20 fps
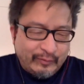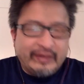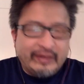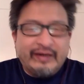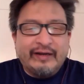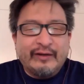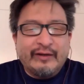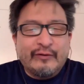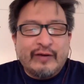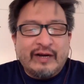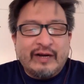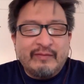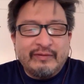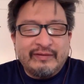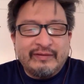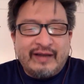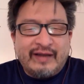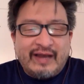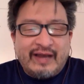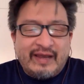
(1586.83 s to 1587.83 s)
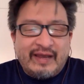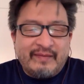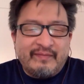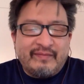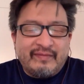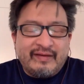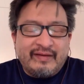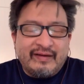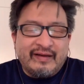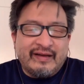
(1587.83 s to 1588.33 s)
incredible
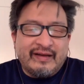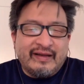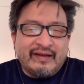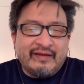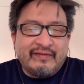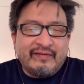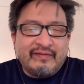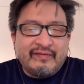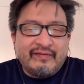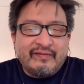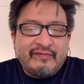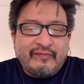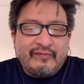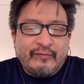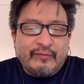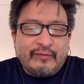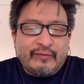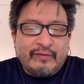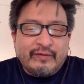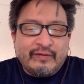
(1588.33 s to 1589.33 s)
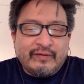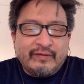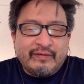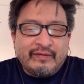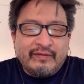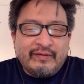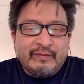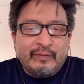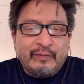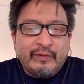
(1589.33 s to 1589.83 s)
time for
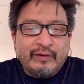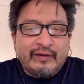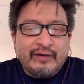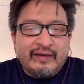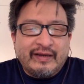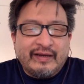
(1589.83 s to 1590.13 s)
the book.